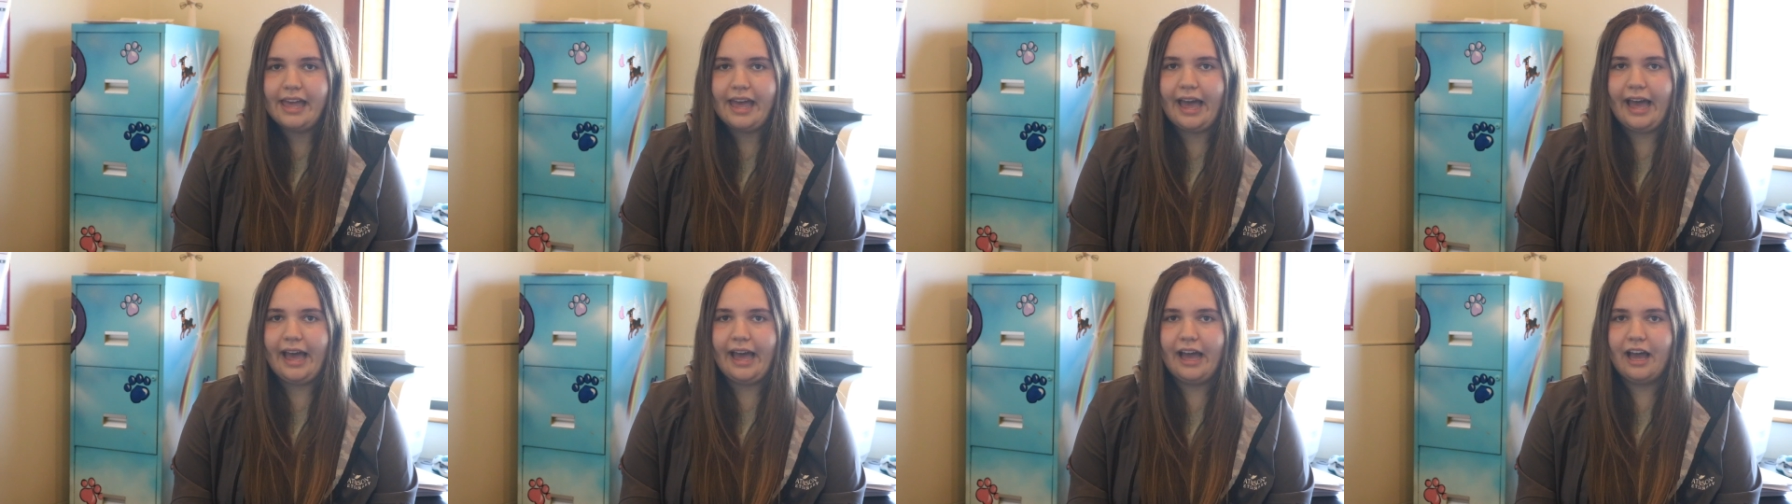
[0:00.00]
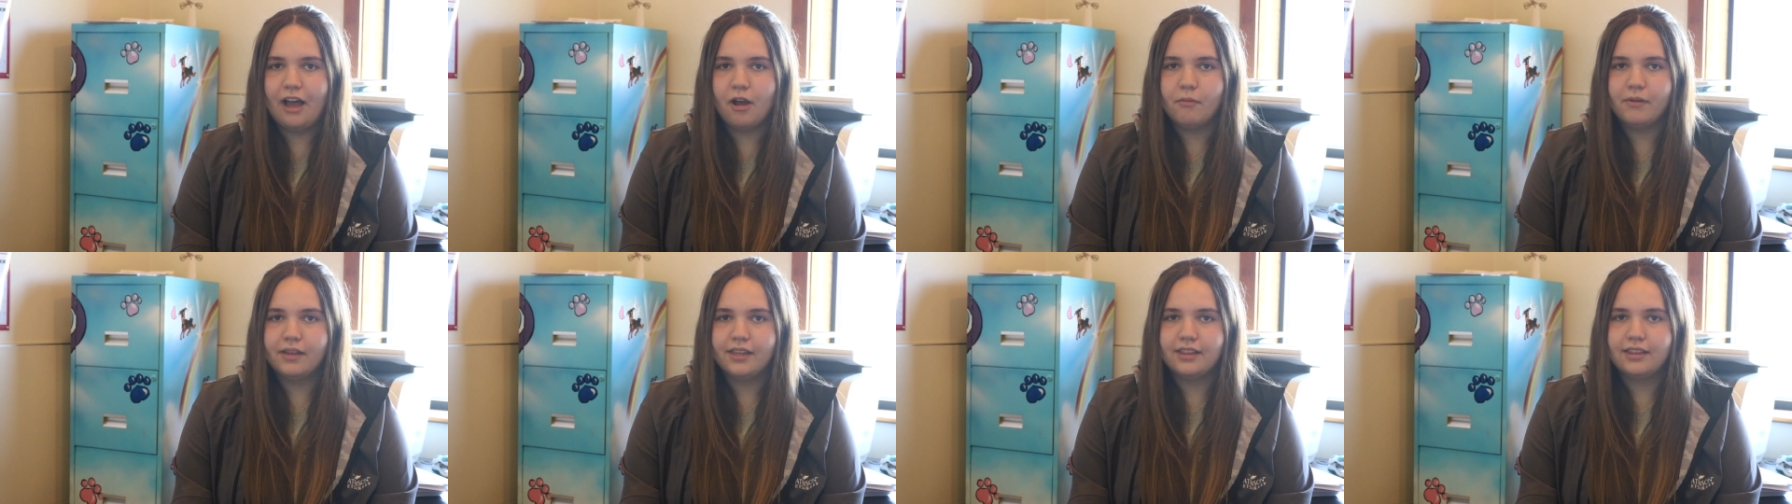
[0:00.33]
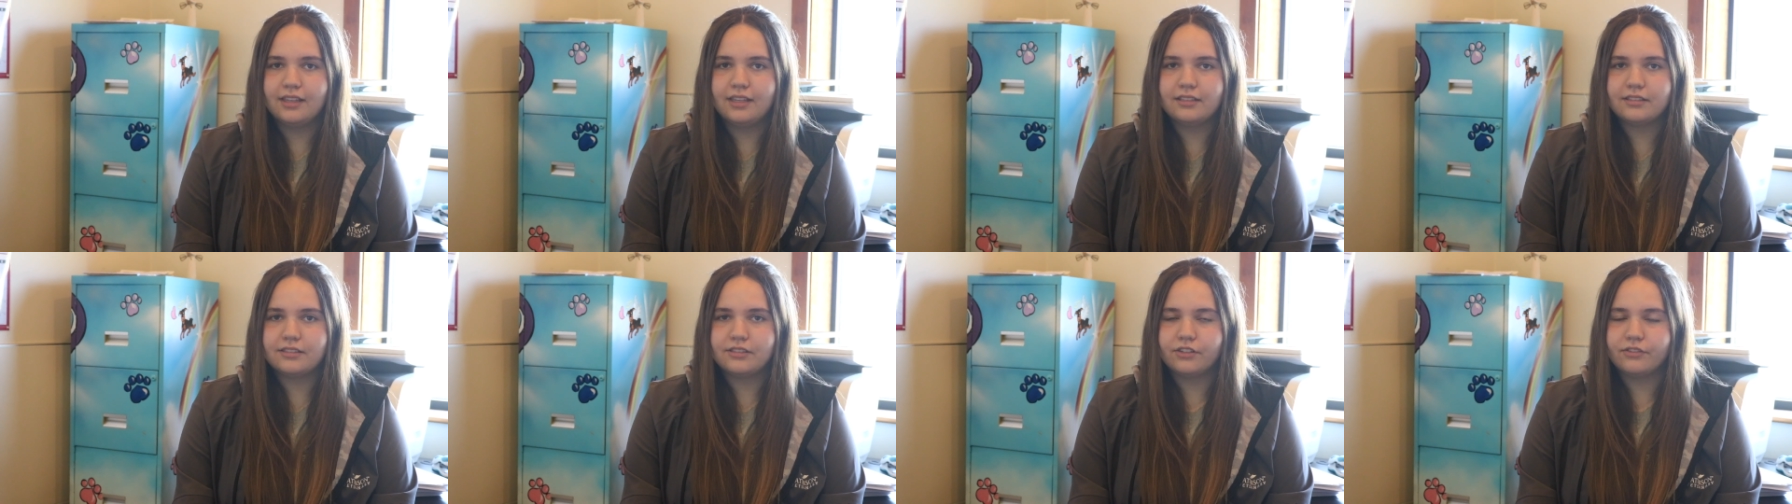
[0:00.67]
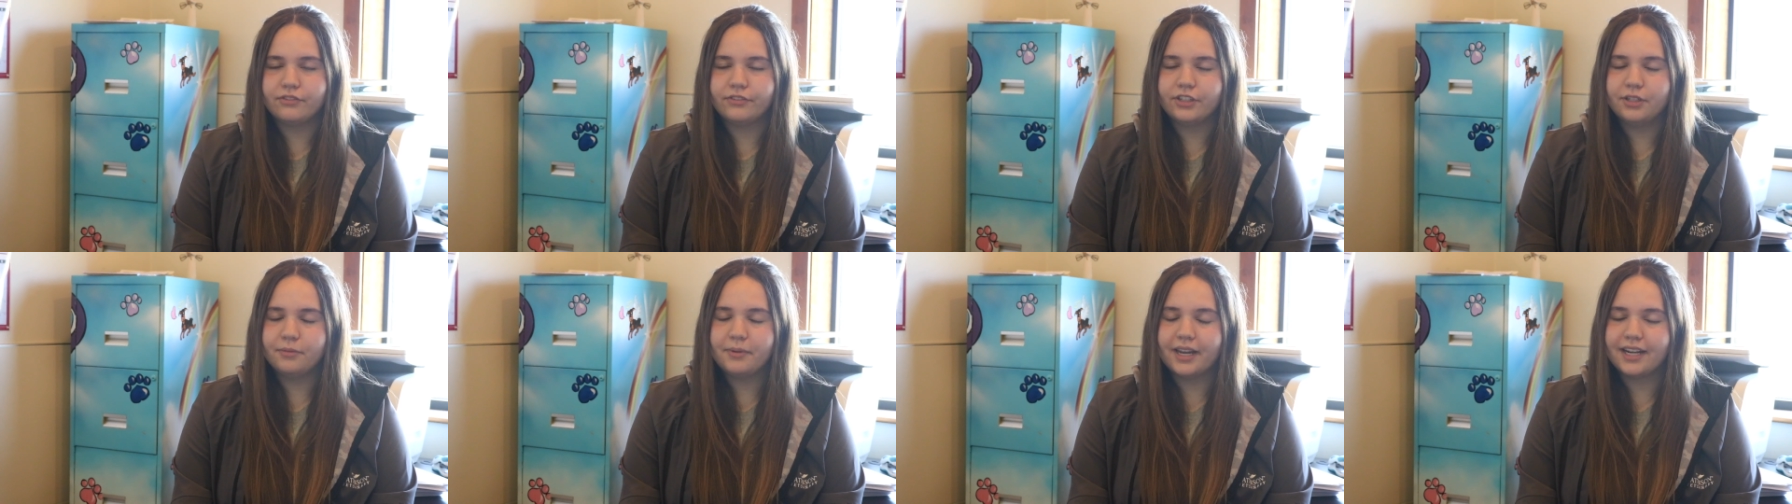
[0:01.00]
Um, and then so
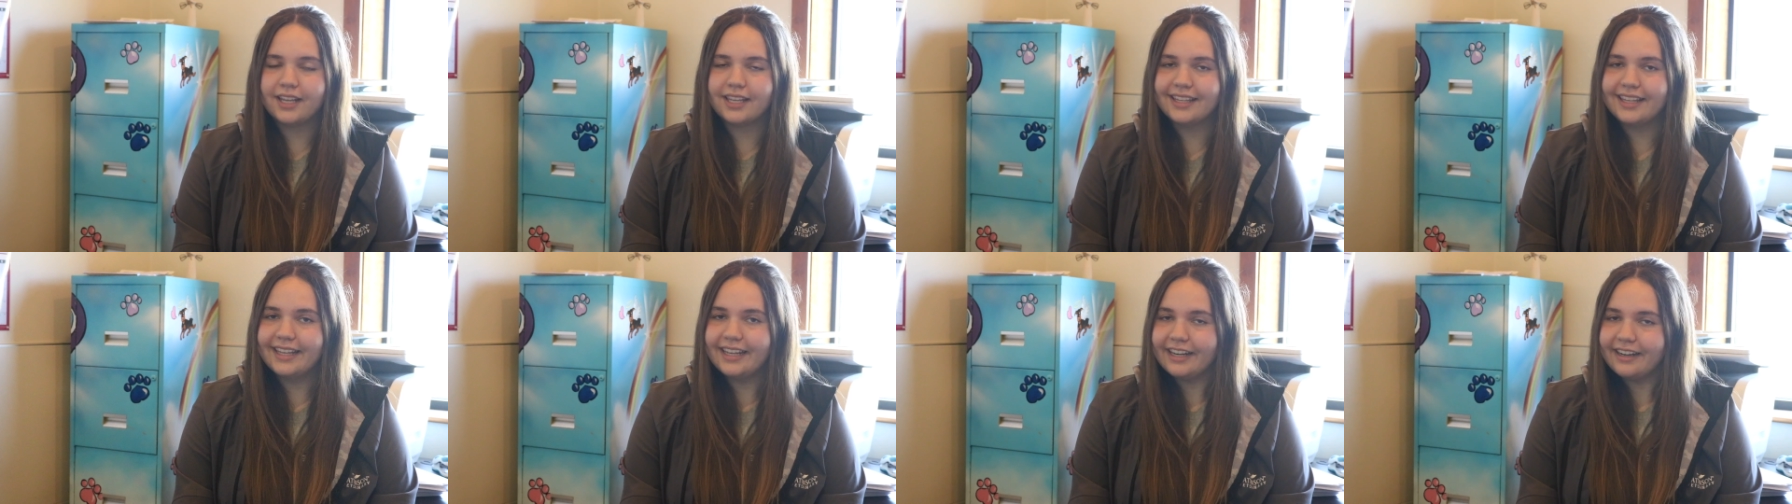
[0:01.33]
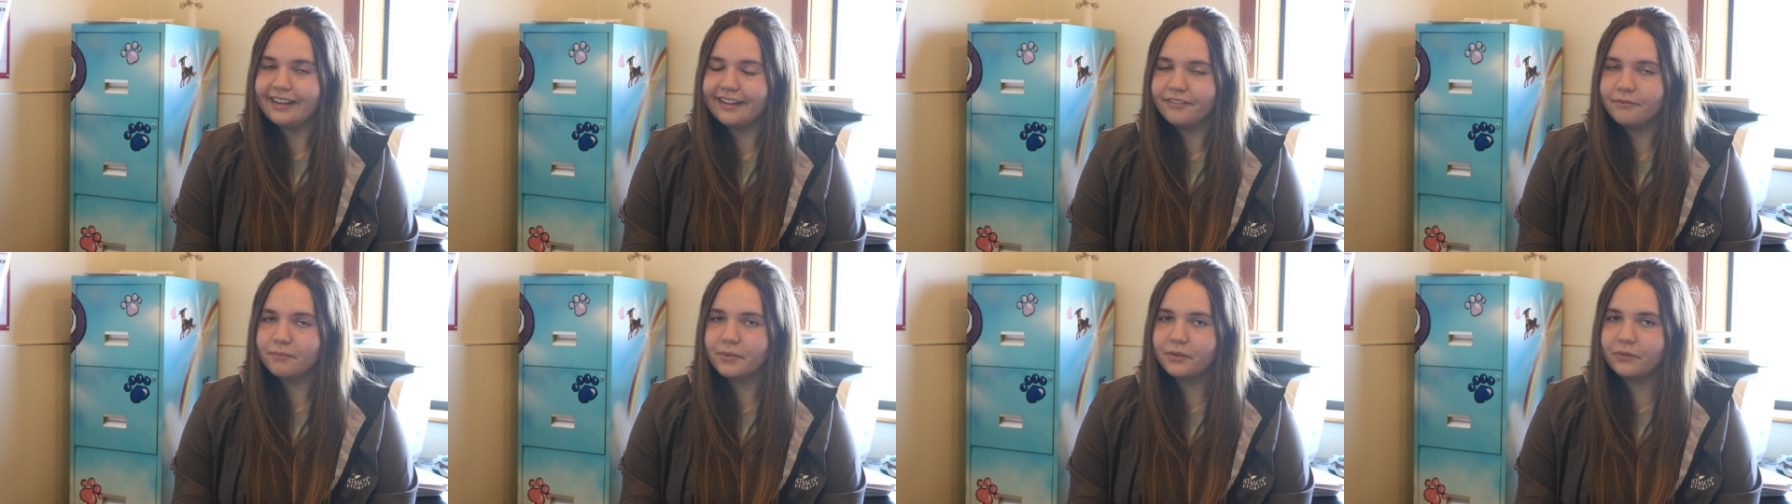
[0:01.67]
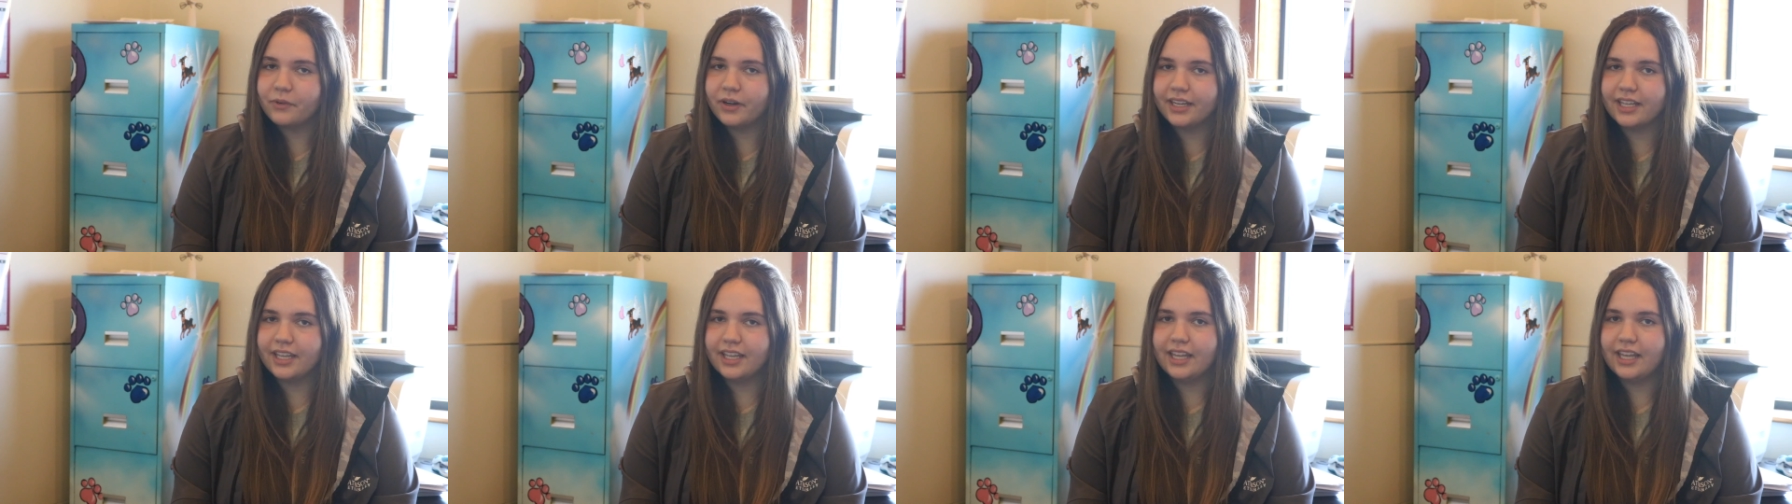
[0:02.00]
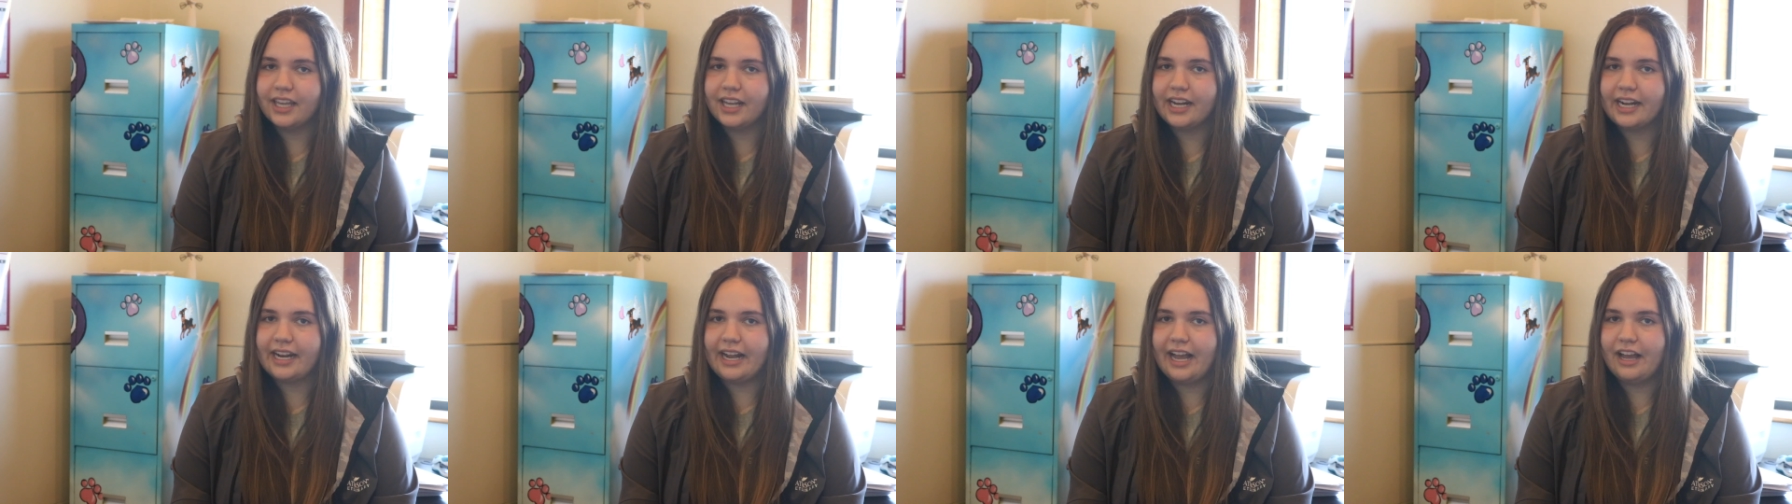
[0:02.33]
for about a year I've been working here,